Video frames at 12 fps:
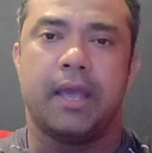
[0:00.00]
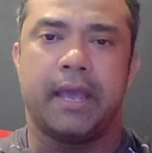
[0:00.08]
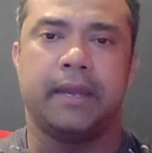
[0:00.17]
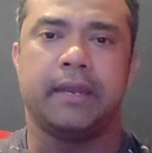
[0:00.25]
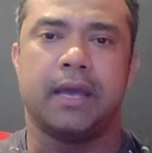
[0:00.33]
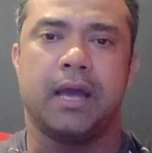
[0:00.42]

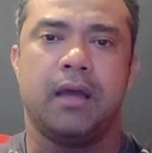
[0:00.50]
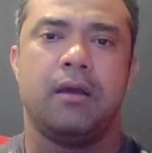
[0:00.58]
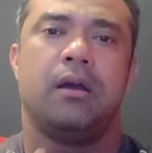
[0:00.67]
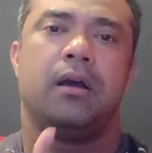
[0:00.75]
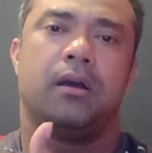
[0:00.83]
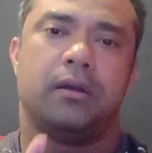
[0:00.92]
area
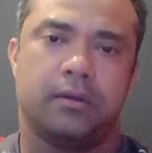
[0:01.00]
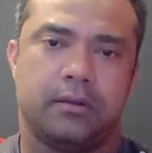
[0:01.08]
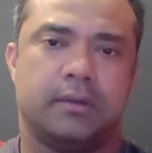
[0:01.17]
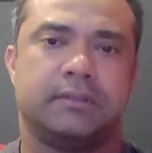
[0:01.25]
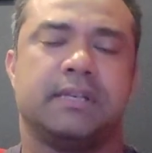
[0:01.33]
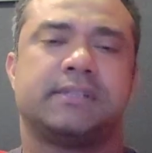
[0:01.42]

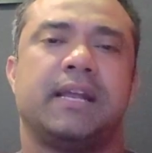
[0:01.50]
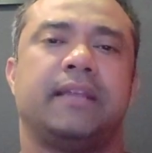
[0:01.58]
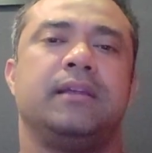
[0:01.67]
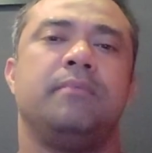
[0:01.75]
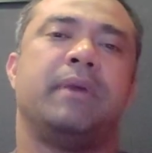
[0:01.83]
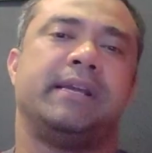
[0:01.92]
just
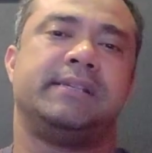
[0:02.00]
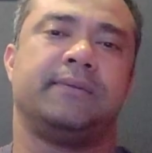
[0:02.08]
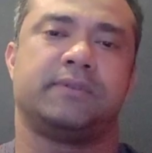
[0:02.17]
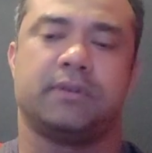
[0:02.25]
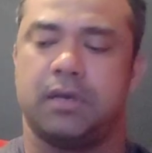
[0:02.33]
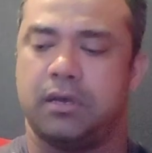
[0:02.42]
like the
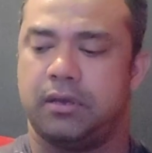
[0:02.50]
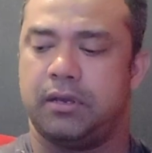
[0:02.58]
biceps.